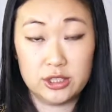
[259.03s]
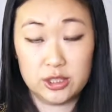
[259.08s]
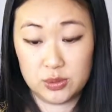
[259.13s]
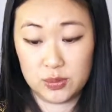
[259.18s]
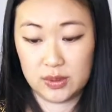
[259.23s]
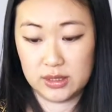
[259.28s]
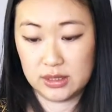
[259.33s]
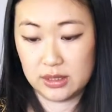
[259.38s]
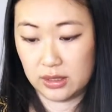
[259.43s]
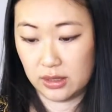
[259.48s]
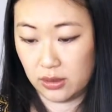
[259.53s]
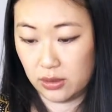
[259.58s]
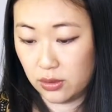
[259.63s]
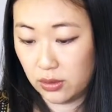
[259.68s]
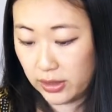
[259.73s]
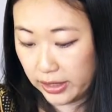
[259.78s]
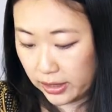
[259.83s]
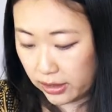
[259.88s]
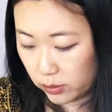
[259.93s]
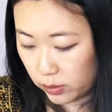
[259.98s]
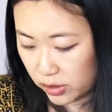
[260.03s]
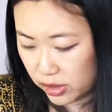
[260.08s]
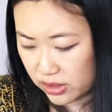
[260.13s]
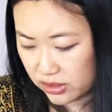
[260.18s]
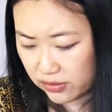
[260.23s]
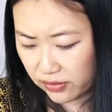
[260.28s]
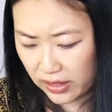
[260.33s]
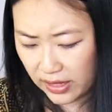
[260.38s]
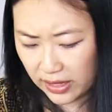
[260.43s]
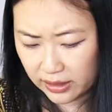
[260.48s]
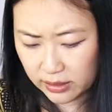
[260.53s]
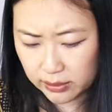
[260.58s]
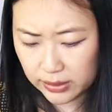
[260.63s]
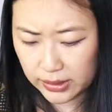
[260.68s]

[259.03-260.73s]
This one is single layered, which is fine